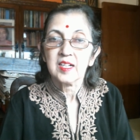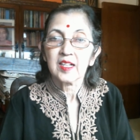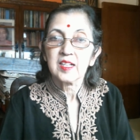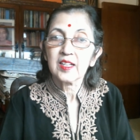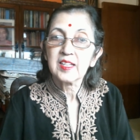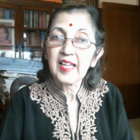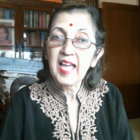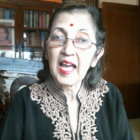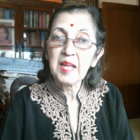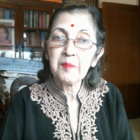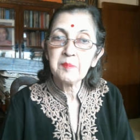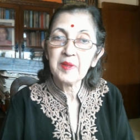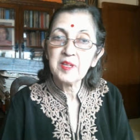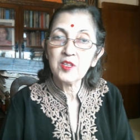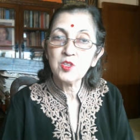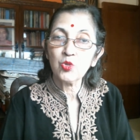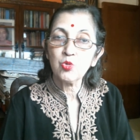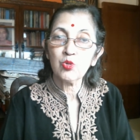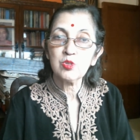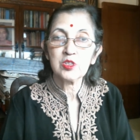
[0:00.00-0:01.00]
can be
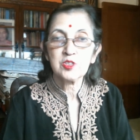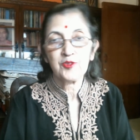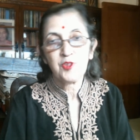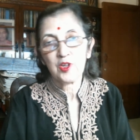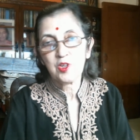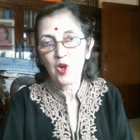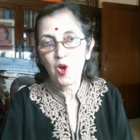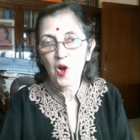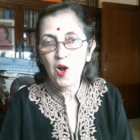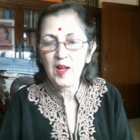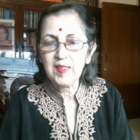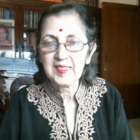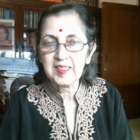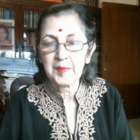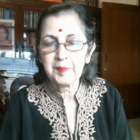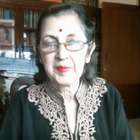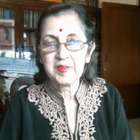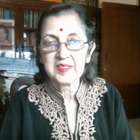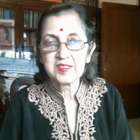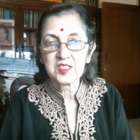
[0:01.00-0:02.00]
used for all the
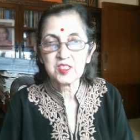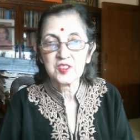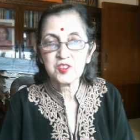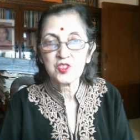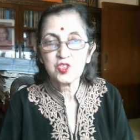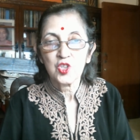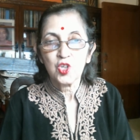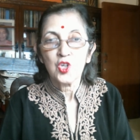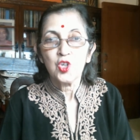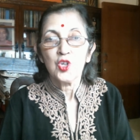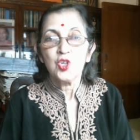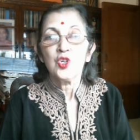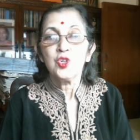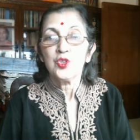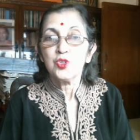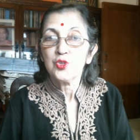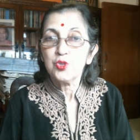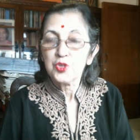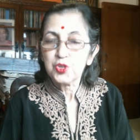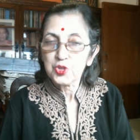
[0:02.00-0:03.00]
persons.
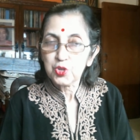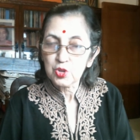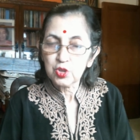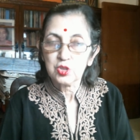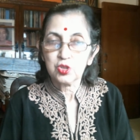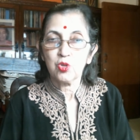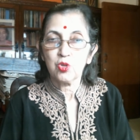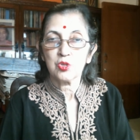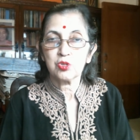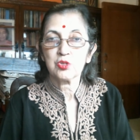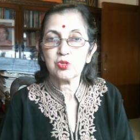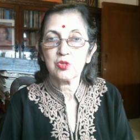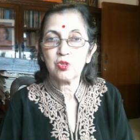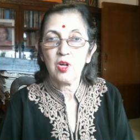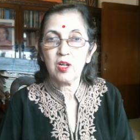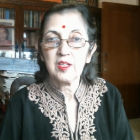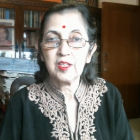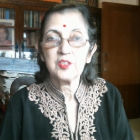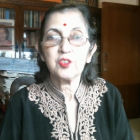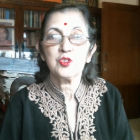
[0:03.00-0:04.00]
You should go to
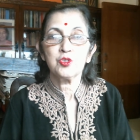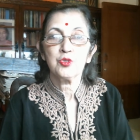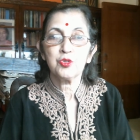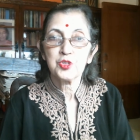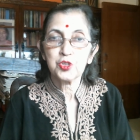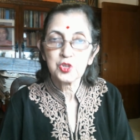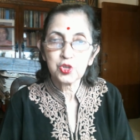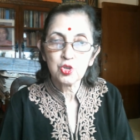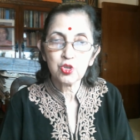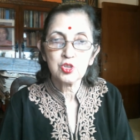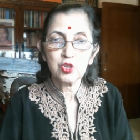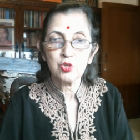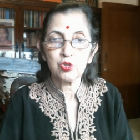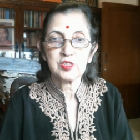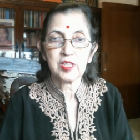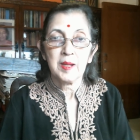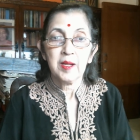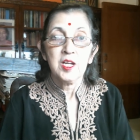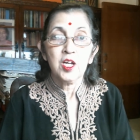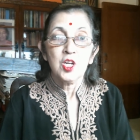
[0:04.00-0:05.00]
college. You should do.
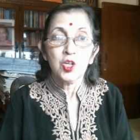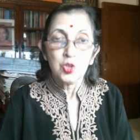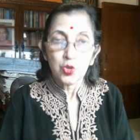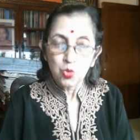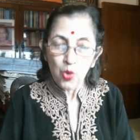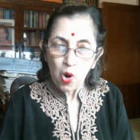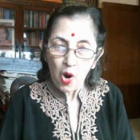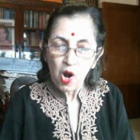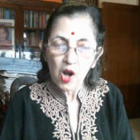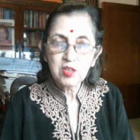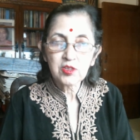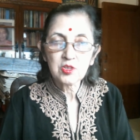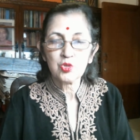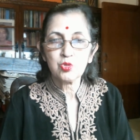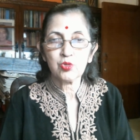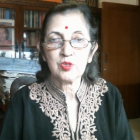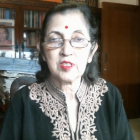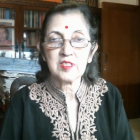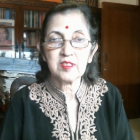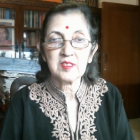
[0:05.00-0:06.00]
You ought to
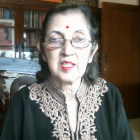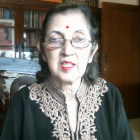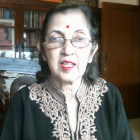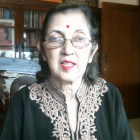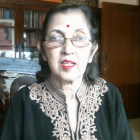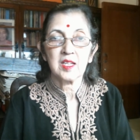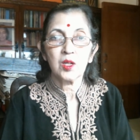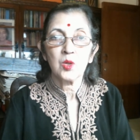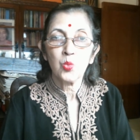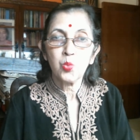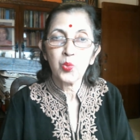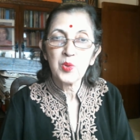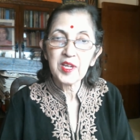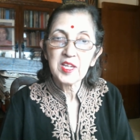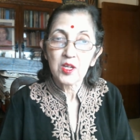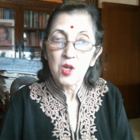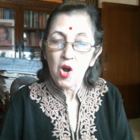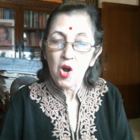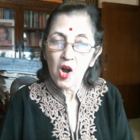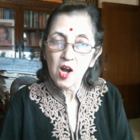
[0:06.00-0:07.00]
this thing. We
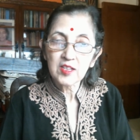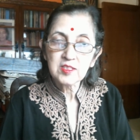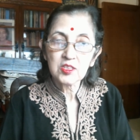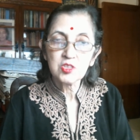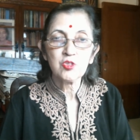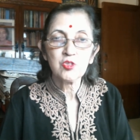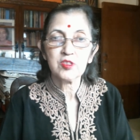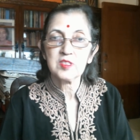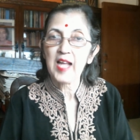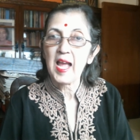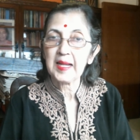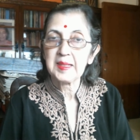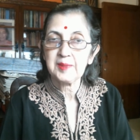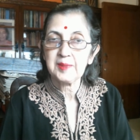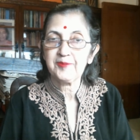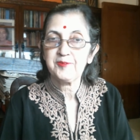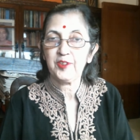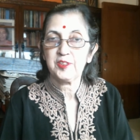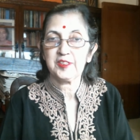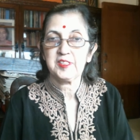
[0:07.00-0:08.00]
ought to stand up
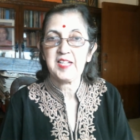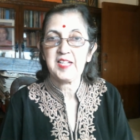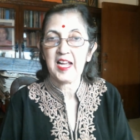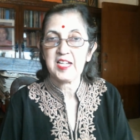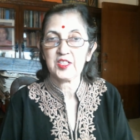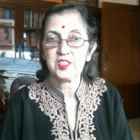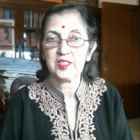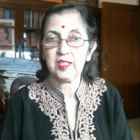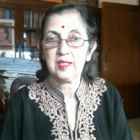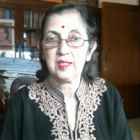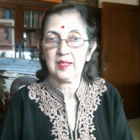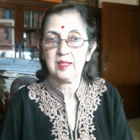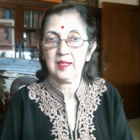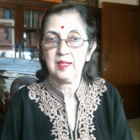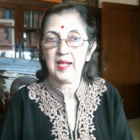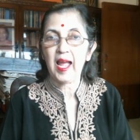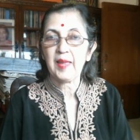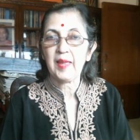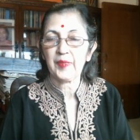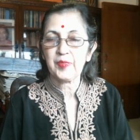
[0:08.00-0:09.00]
for the national
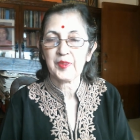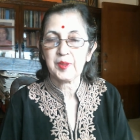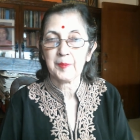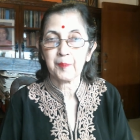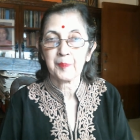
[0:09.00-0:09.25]
anthem.